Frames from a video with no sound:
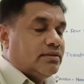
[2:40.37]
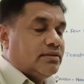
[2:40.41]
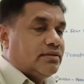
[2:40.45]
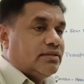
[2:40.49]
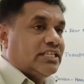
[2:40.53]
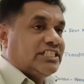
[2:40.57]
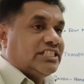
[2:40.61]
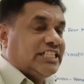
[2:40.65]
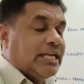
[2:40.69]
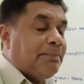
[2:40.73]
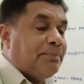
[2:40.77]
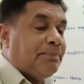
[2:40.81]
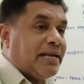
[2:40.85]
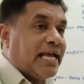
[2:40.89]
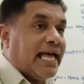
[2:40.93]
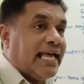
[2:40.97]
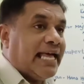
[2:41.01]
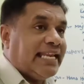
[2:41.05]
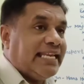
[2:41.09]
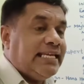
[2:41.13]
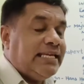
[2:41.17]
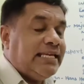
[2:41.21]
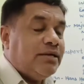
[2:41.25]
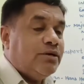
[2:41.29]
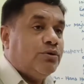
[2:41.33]
The ship
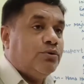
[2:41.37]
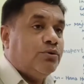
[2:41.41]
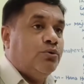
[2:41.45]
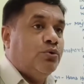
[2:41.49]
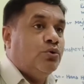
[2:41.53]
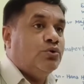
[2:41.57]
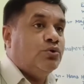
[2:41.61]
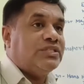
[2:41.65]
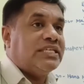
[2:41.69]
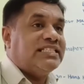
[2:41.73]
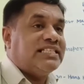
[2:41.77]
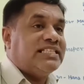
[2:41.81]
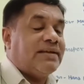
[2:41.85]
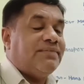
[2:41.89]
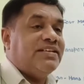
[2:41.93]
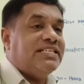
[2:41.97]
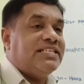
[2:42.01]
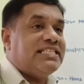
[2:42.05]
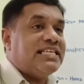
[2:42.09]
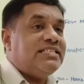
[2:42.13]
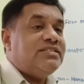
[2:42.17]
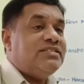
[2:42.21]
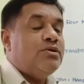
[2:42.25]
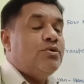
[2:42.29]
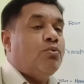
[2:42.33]
carry goods and
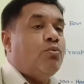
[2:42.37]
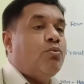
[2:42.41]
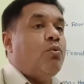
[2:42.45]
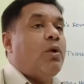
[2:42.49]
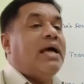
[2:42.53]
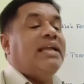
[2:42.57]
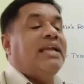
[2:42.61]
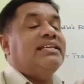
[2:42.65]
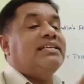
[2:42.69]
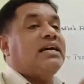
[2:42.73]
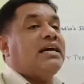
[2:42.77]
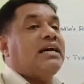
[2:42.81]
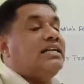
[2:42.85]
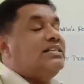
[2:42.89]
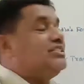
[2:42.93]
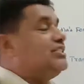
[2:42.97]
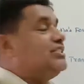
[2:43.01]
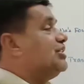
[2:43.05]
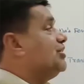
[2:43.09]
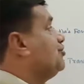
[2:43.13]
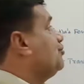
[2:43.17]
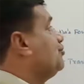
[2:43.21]
services one country